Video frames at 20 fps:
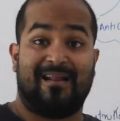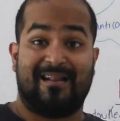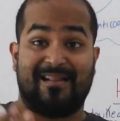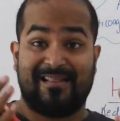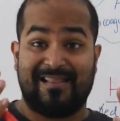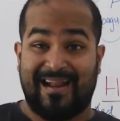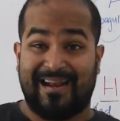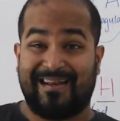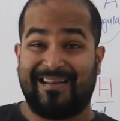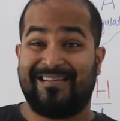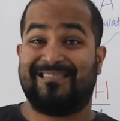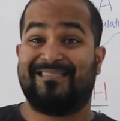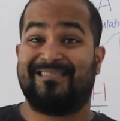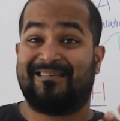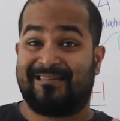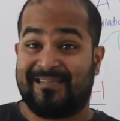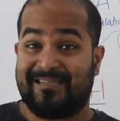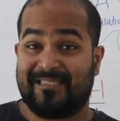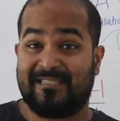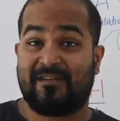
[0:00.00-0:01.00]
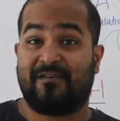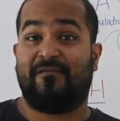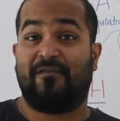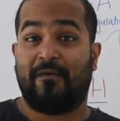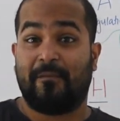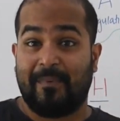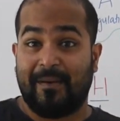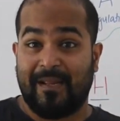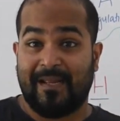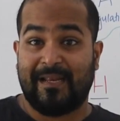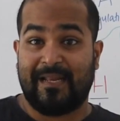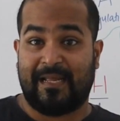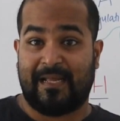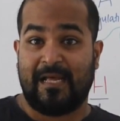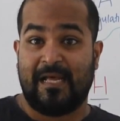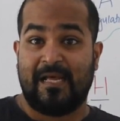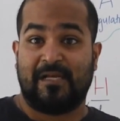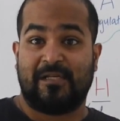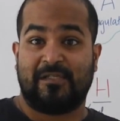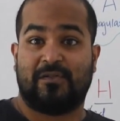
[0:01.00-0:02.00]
and that is a risk for bleeding.